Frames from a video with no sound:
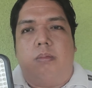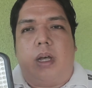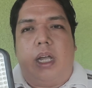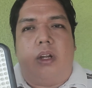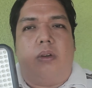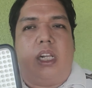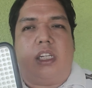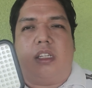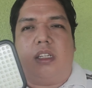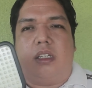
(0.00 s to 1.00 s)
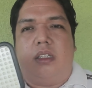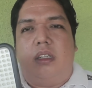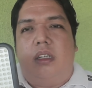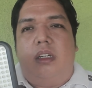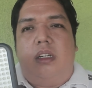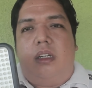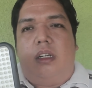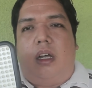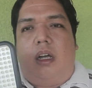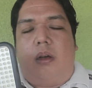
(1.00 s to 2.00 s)
I know it's
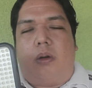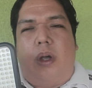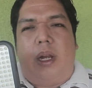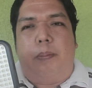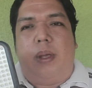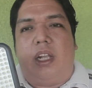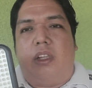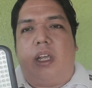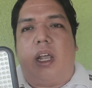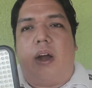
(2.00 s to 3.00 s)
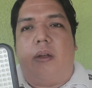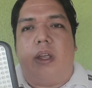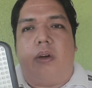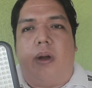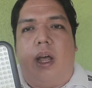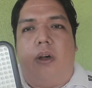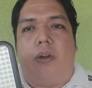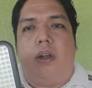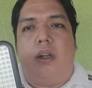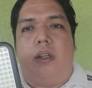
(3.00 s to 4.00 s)
quite big to carry
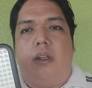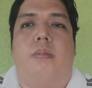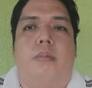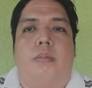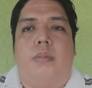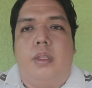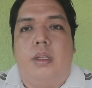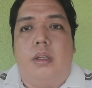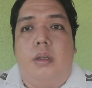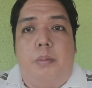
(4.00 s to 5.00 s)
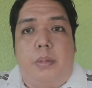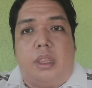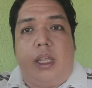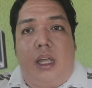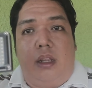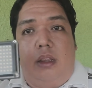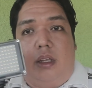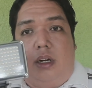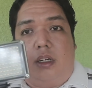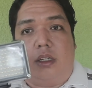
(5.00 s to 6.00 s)
around, but then
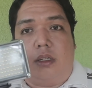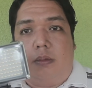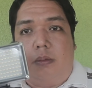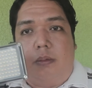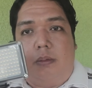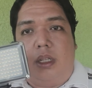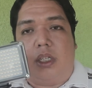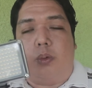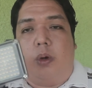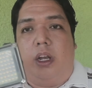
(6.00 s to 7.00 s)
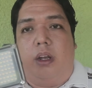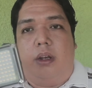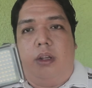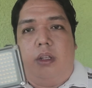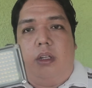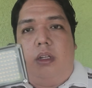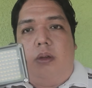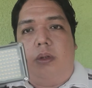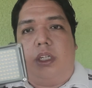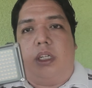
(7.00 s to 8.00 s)
there's this one,
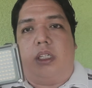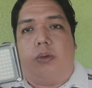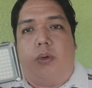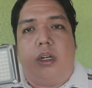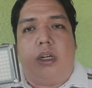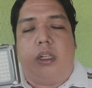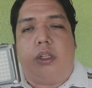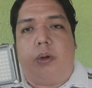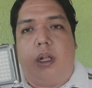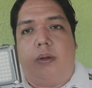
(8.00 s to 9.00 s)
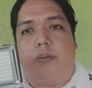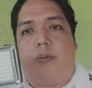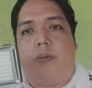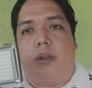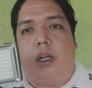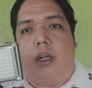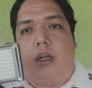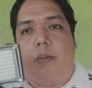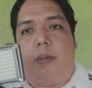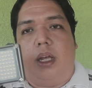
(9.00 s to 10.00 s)
which is a 112
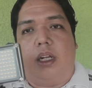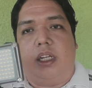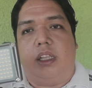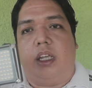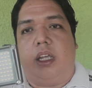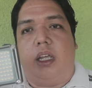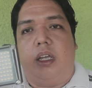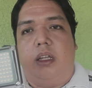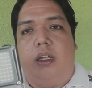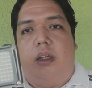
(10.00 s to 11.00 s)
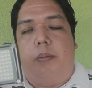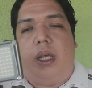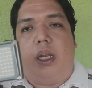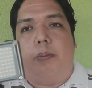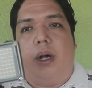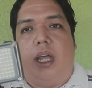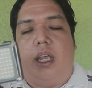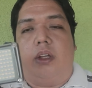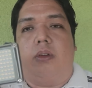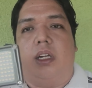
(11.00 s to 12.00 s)
LED made by
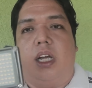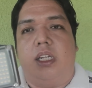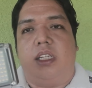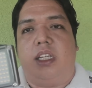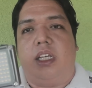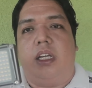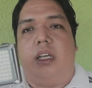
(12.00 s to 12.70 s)
Ulanzi,